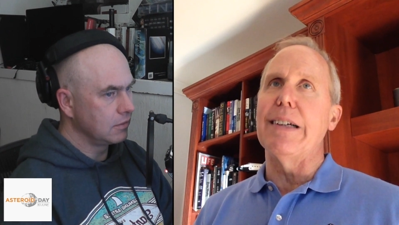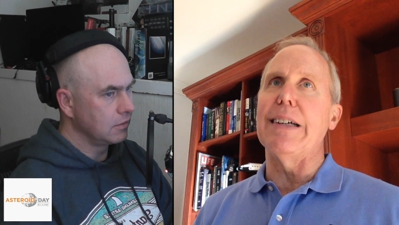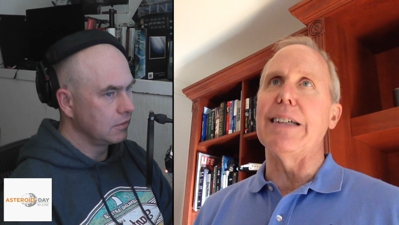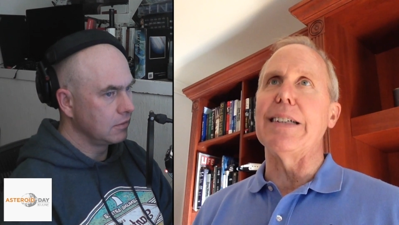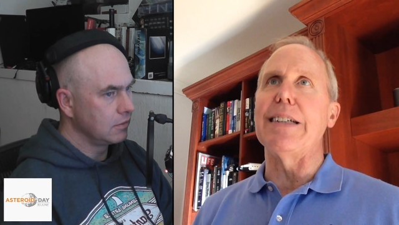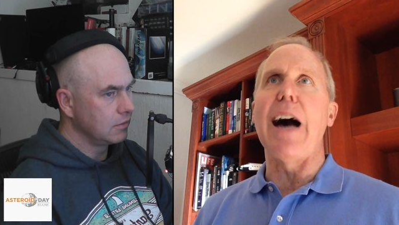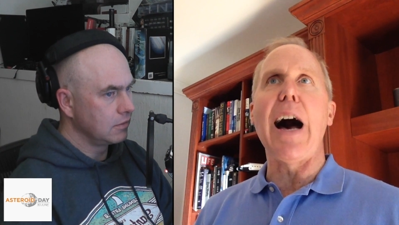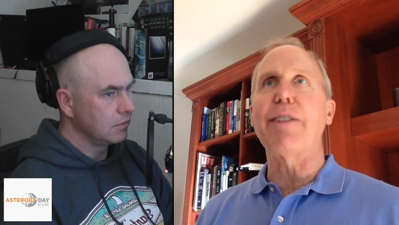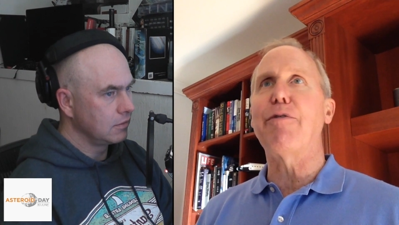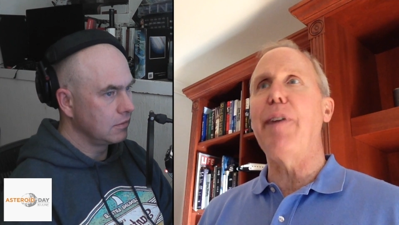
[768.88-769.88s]
Speaker 1: uh,
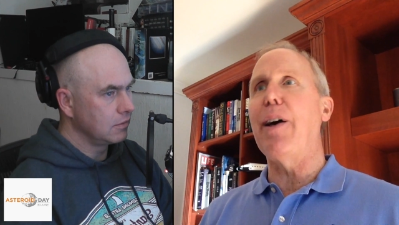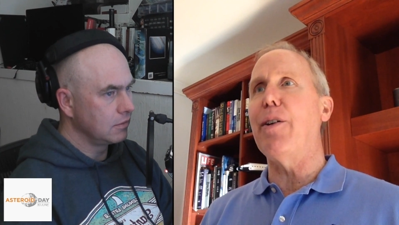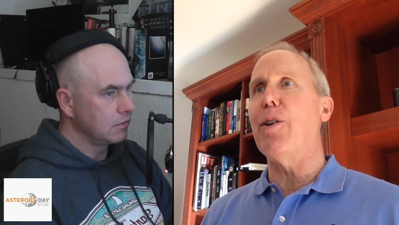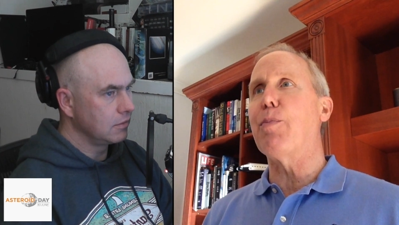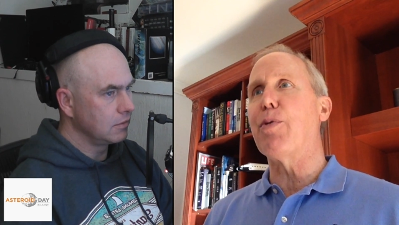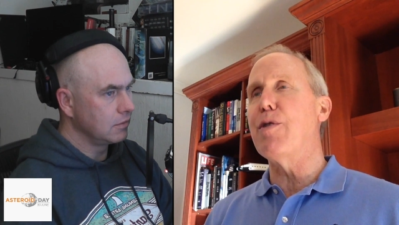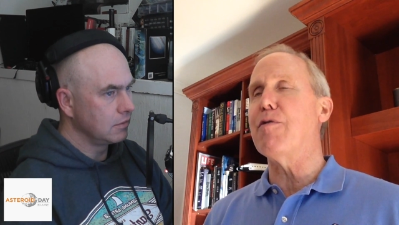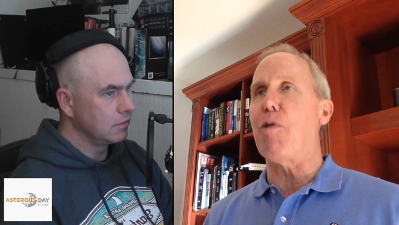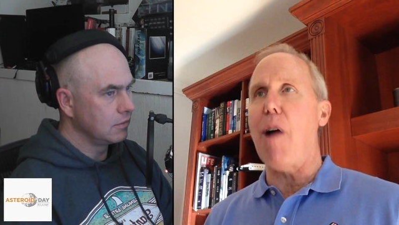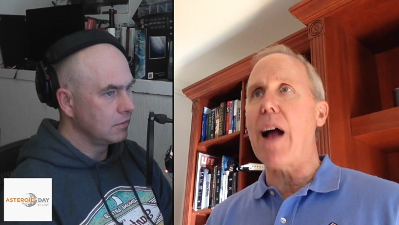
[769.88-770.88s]
not failure
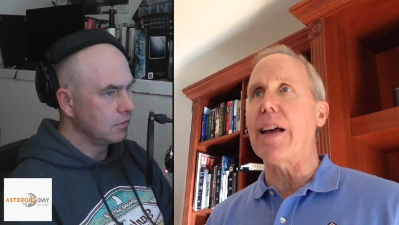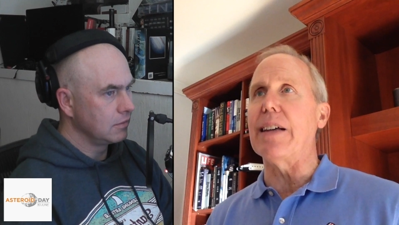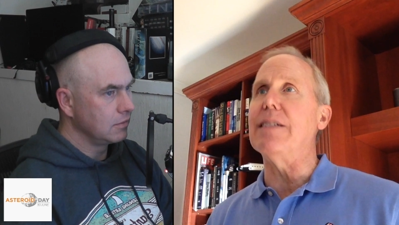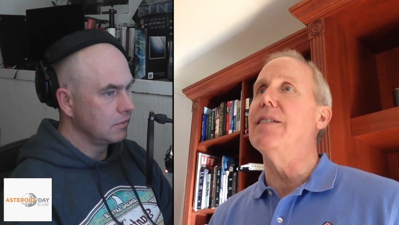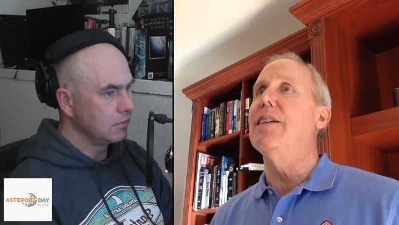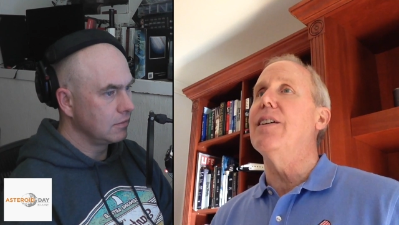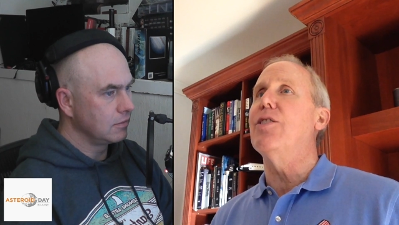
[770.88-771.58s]
proof rocket